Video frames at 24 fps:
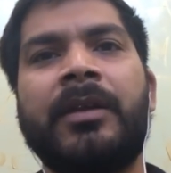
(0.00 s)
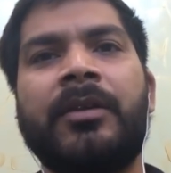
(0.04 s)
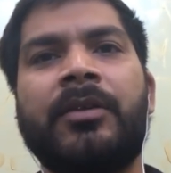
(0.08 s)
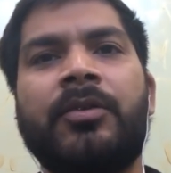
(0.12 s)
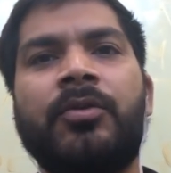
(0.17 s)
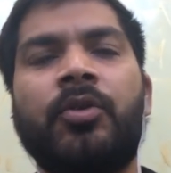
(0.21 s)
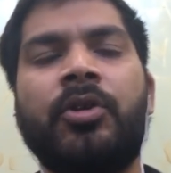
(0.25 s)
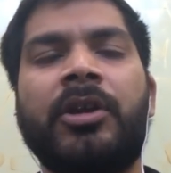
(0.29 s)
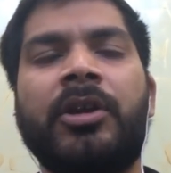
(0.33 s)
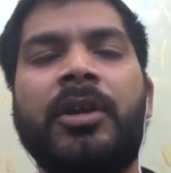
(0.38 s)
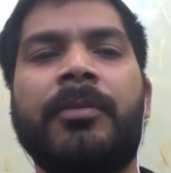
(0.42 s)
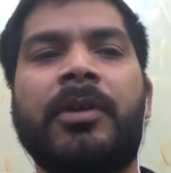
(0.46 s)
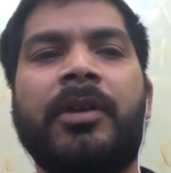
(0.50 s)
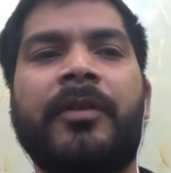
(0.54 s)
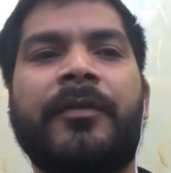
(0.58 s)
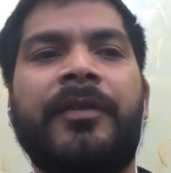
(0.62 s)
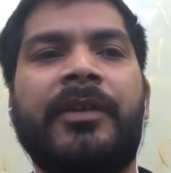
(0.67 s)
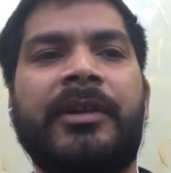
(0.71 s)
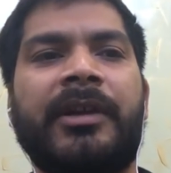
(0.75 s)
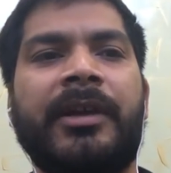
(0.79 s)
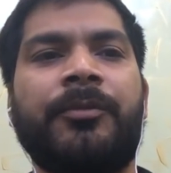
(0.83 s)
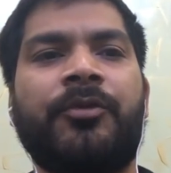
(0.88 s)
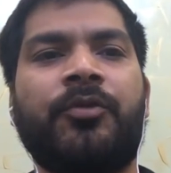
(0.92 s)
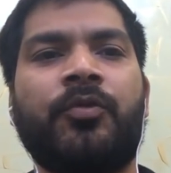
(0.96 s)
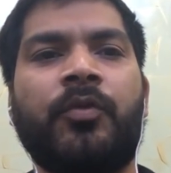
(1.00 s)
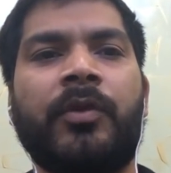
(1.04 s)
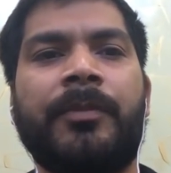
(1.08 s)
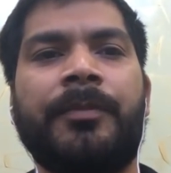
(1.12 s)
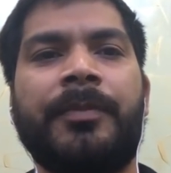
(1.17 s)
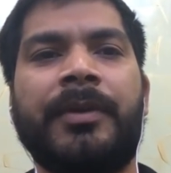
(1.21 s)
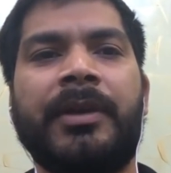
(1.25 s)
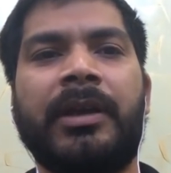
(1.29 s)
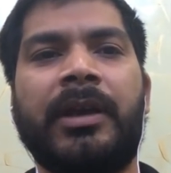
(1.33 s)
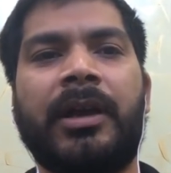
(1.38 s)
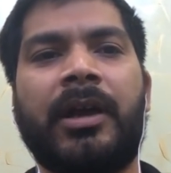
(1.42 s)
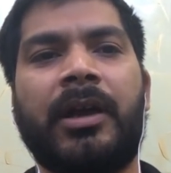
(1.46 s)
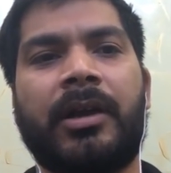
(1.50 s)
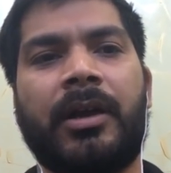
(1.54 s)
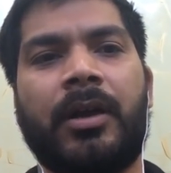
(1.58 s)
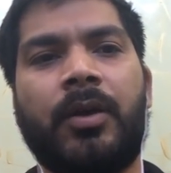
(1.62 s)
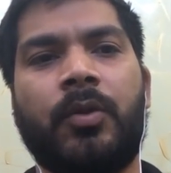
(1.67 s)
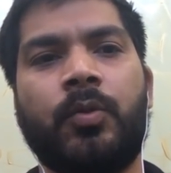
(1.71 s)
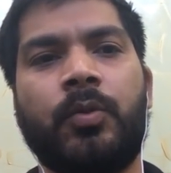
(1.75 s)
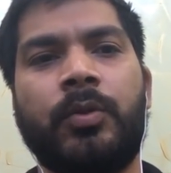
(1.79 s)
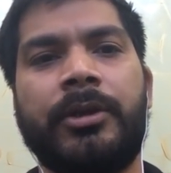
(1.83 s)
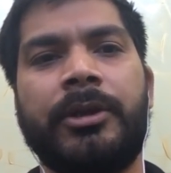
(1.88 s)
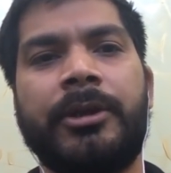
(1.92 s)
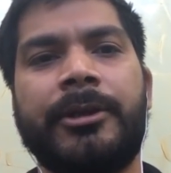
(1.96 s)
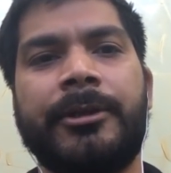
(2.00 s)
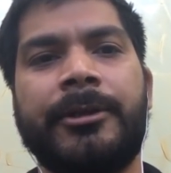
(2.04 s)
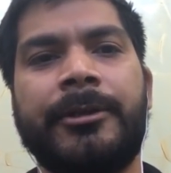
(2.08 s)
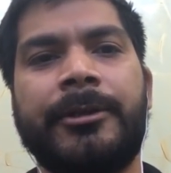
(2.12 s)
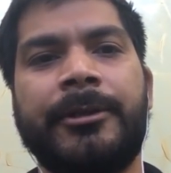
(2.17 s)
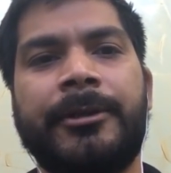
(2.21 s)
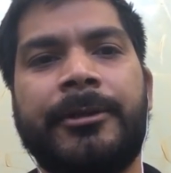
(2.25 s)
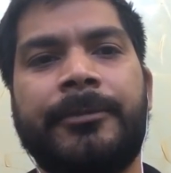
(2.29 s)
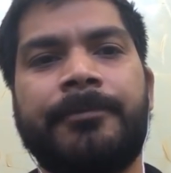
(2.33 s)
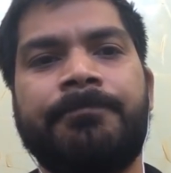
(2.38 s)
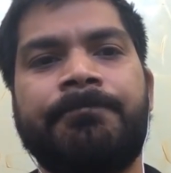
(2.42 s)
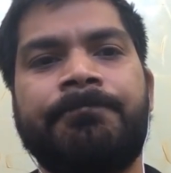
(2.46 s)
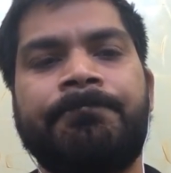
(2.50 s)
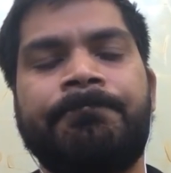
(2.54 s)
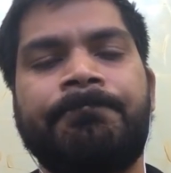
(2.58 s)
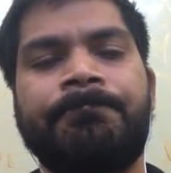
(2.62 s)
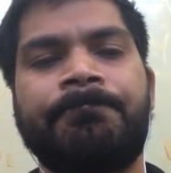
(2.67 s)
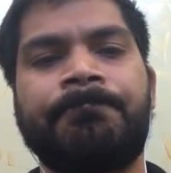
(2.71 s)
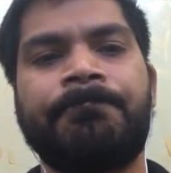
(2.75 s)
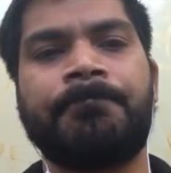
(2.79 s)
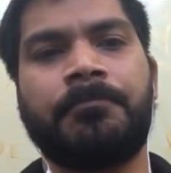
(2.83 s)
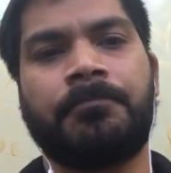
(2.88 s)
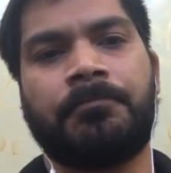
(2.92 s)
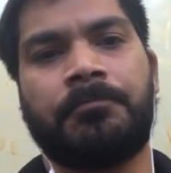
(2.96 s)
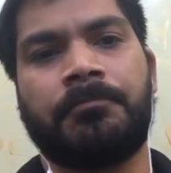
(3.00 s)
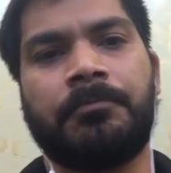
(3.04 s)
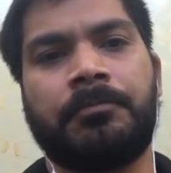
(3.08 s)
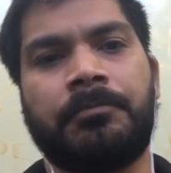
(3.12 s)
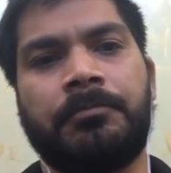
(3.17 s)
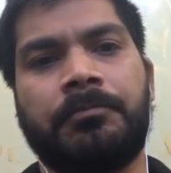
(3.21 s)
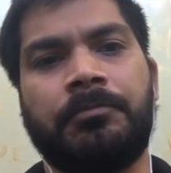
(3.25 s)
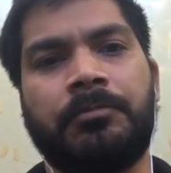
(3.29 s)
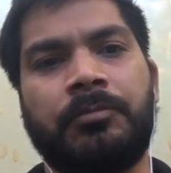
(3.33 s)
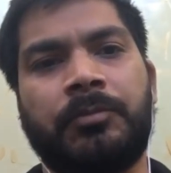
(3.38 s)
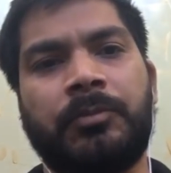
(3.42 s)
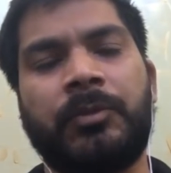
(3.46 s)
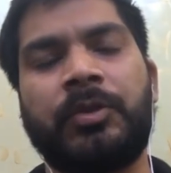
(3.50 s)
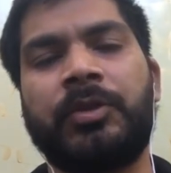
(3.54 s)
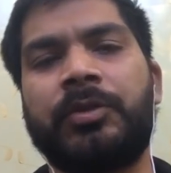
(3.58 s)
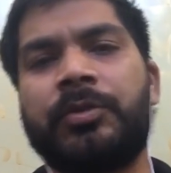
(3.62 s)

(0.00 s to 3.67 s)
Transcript: good number of attempts would be around 22